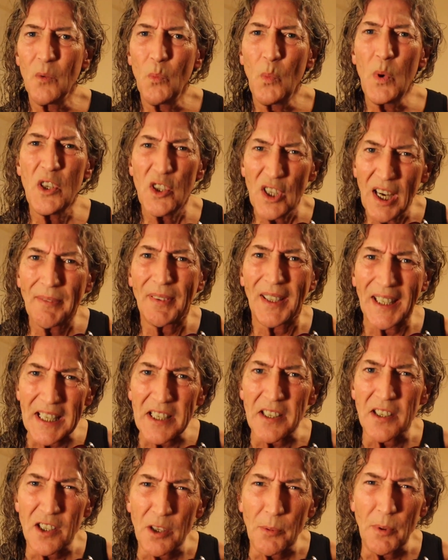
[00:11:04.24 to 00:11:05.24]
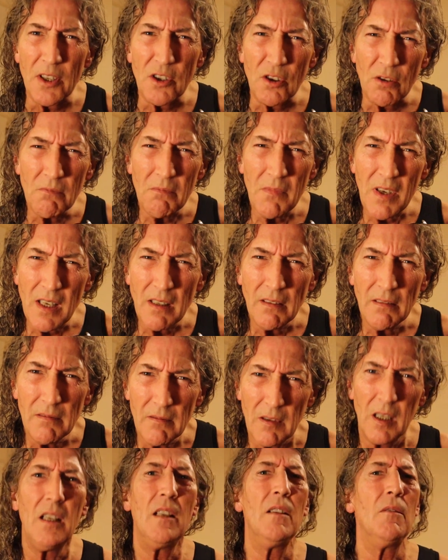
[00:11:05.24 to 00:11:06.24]
we should have a listen to it, shouldn't we?
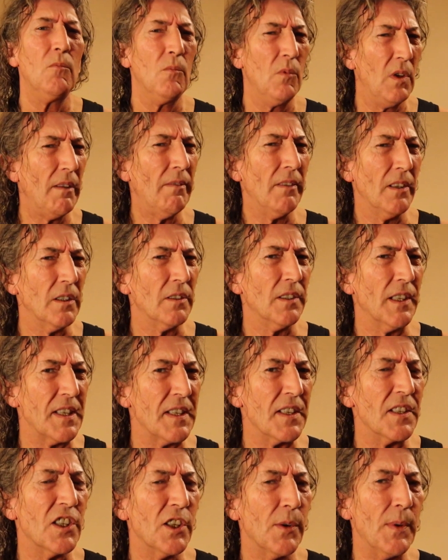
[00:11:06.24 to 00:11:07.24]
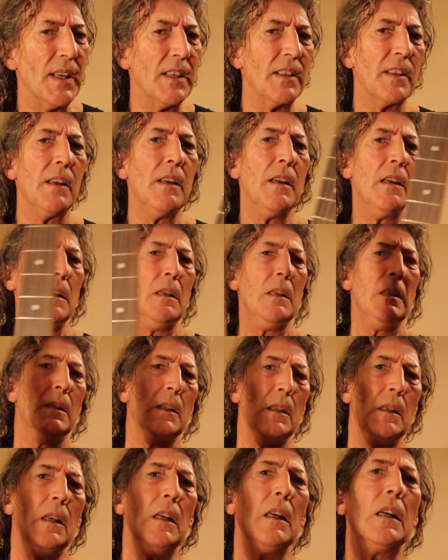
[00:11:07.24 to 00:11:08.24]
We'll have a look and listen to it.
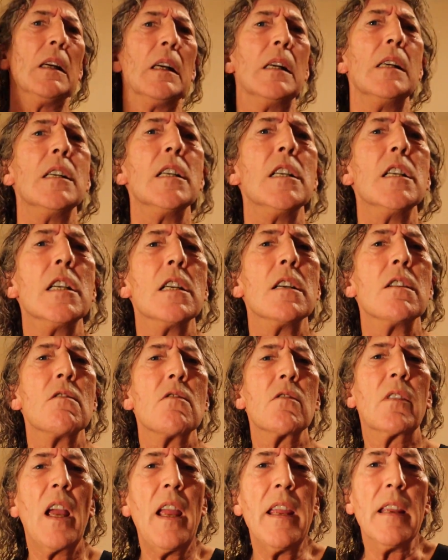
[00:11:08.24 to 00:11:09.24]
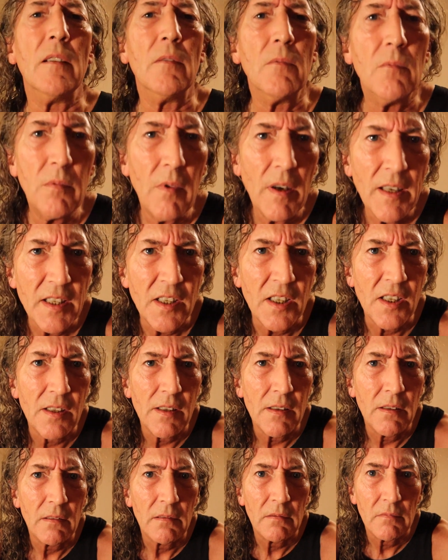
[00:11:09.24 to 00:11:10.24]
Okay, right.
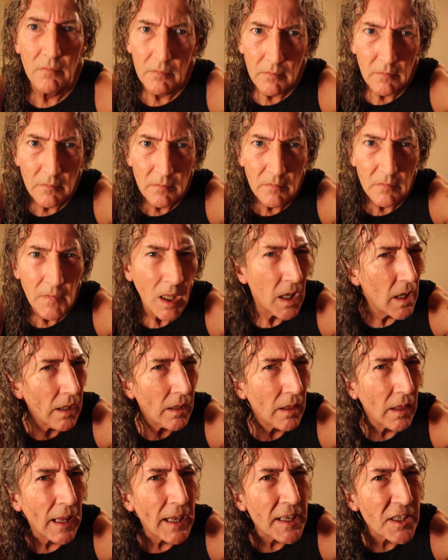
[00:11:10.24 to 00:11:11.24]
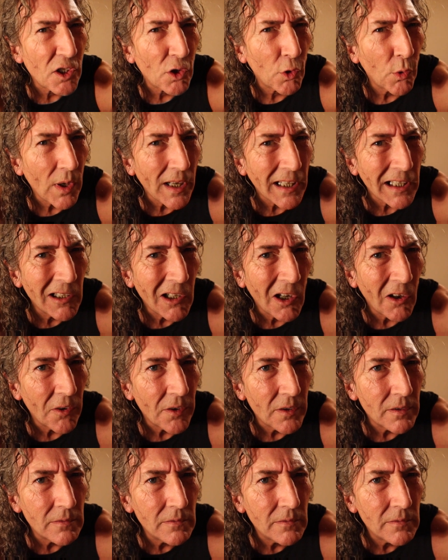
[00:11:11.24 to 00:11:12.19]
Let's crack on.